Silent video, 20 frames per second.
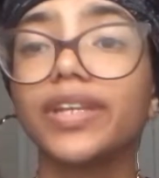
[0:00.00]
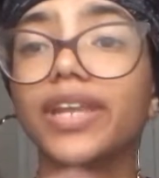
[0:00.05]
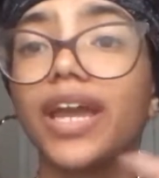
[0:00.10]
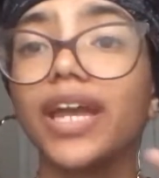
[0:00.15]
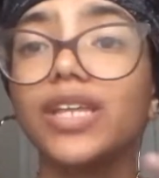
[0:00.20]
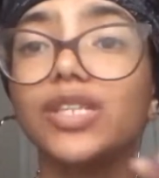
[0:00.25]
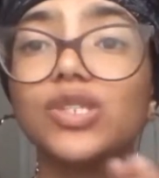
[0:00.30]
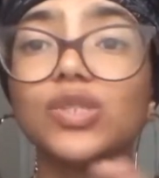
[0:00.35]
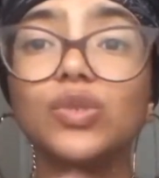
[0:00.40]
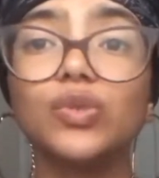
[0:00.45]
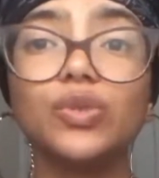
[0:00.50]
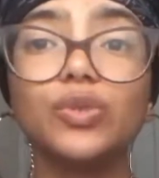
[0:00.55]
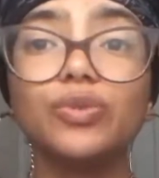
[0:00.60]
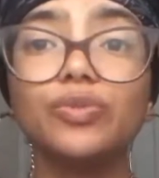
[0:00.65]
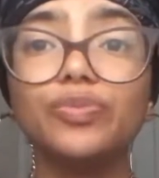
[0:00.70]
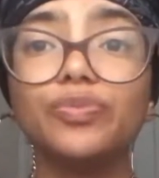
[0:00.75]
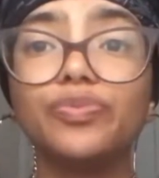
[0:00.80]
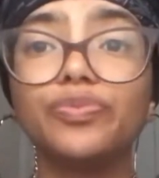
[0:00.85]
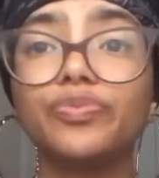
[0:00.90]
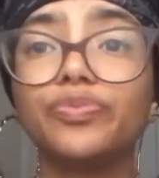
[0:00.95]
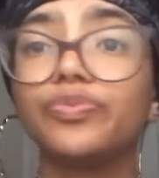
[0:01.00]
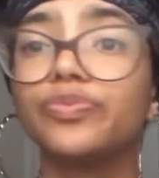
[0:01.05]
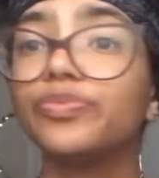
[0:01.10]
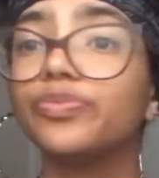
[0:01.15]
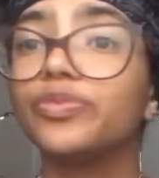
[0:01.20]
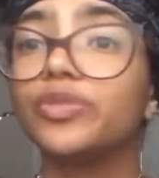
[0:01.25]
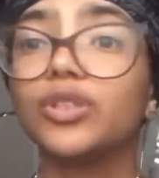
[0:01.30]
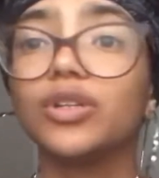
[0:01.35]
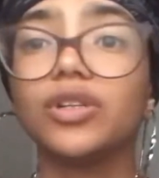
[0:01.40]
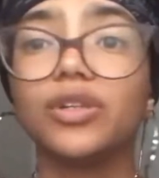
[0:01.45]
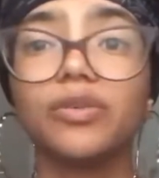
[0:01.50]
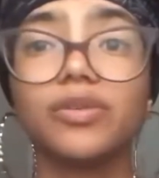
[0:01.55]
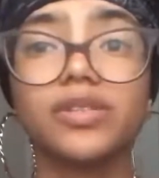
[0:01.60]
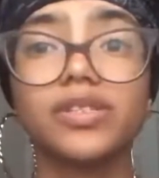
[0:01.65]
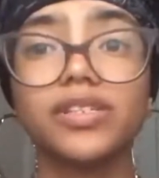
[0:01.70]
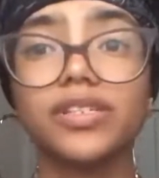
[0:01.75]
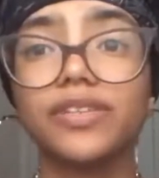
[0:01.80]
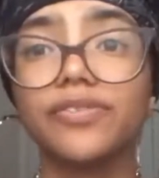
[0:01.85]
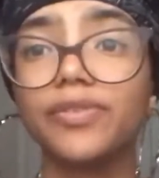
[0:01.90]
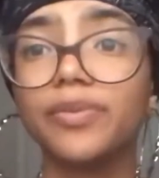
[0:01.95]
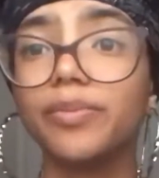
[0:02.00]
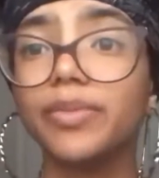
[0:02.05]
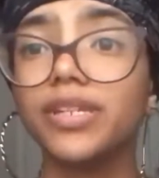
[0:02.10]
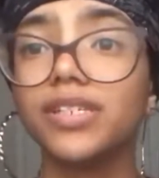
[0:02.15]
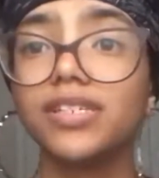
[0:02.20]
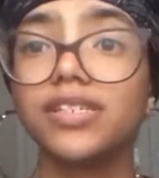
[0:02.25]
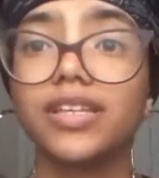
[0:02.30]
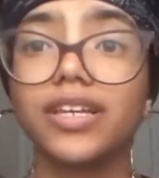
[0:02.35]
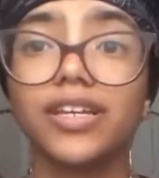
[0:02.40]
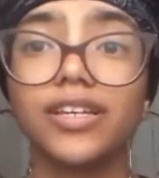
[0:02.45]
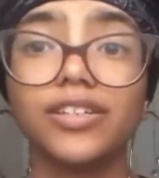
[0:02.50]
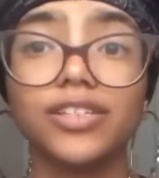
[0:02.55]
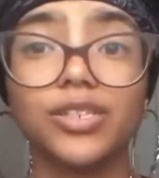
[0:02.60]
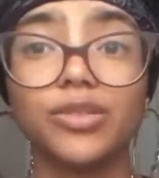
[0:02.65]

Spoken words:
in high school. Lola was a different bitch then.